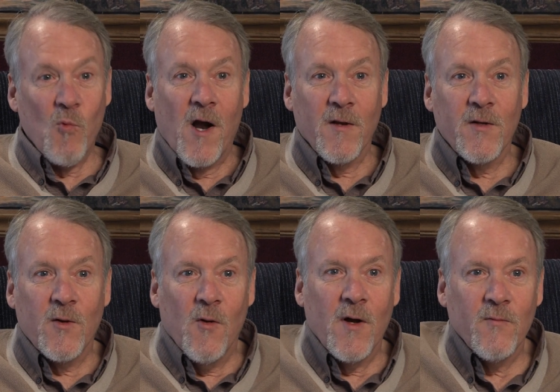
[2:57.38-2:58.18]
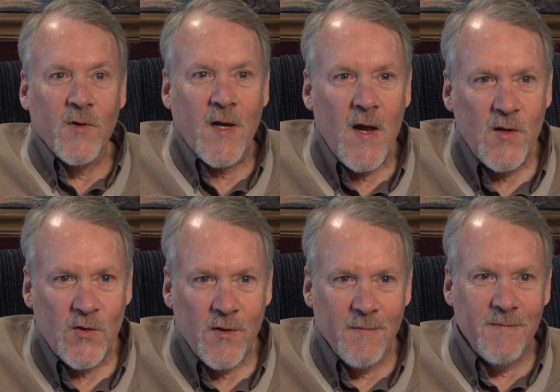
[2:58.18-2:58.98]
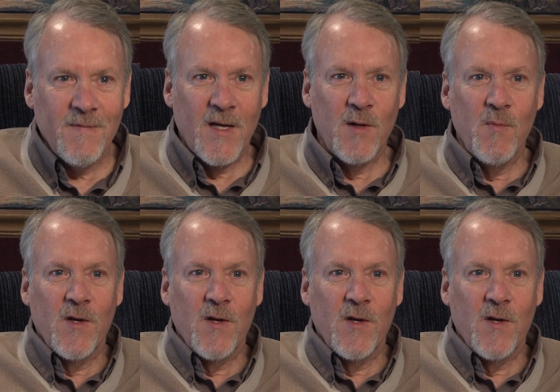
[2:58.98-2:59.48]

wanted to go on vacation in